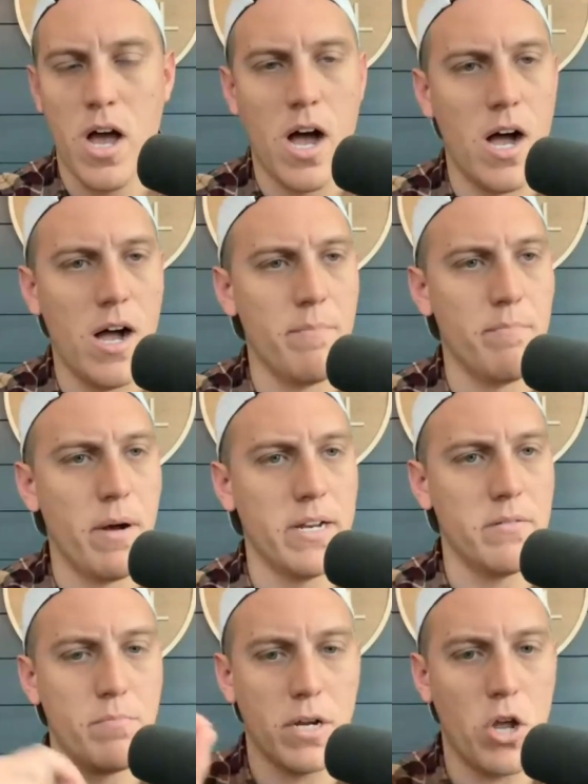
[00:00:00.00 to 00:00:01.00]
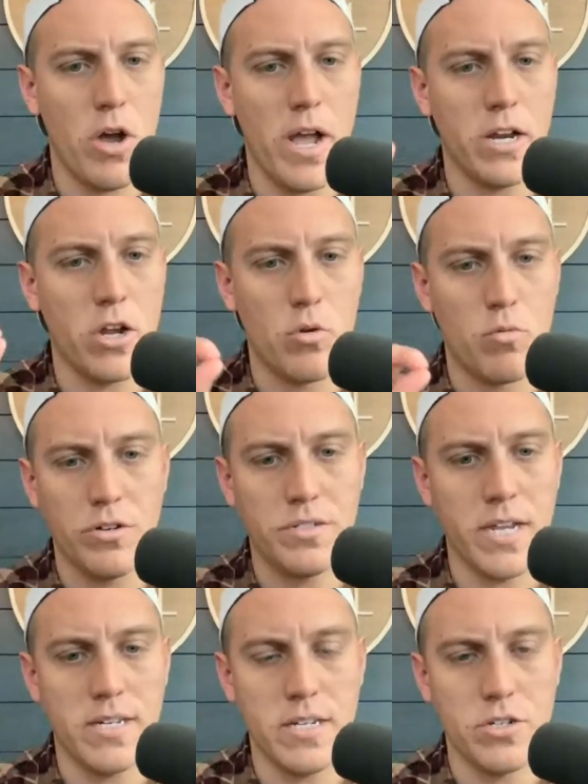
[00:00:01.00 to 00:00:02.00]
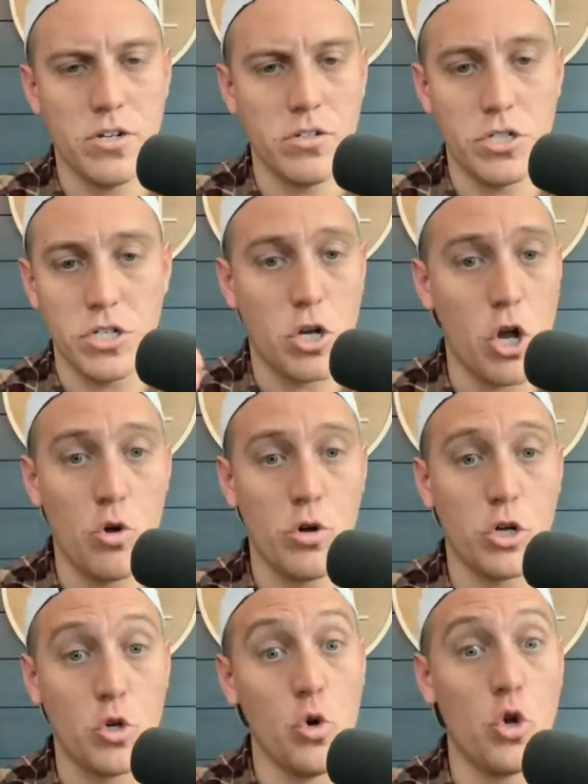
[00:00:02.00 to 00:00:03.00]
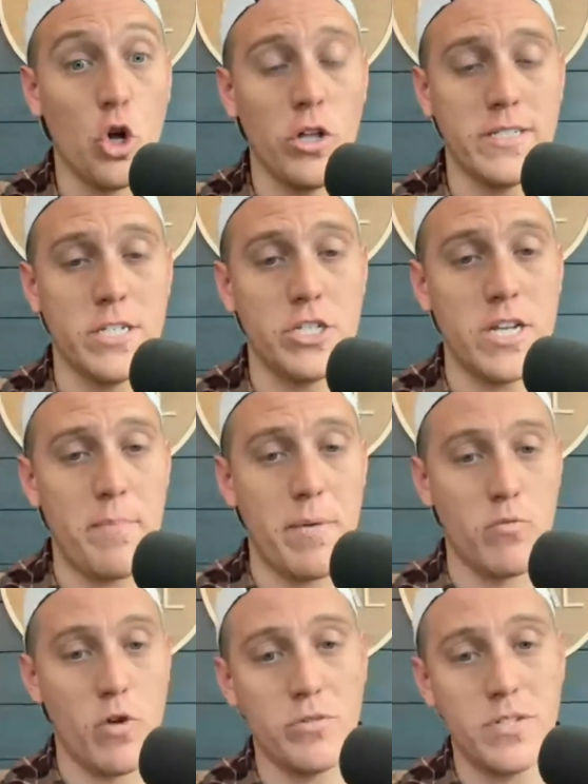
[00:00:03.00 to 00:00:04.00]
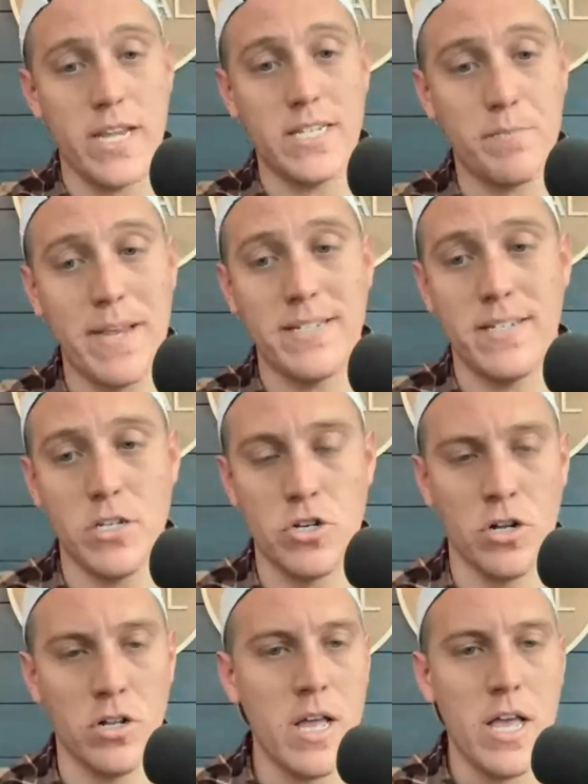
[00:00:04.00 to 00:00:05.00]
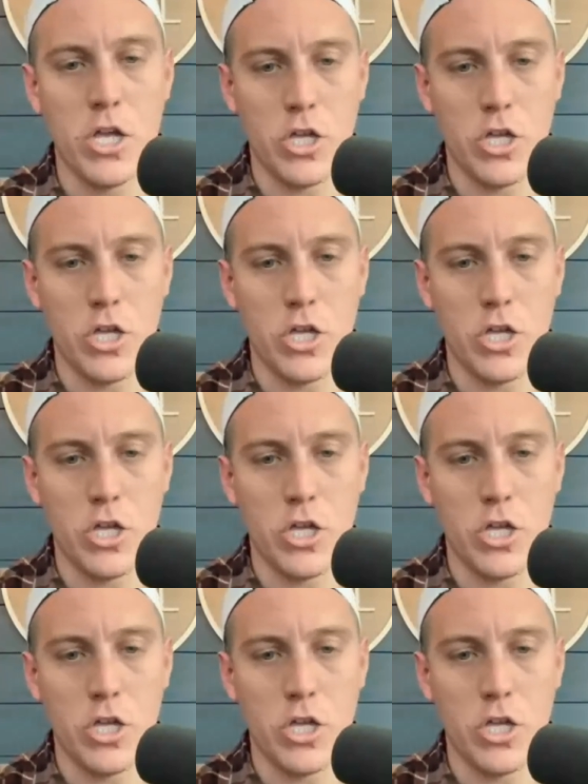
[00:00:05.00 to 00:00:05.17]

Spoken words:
But go ahead and go to Rotate Digital. Just go to Google and just type in Rotate Space Digital.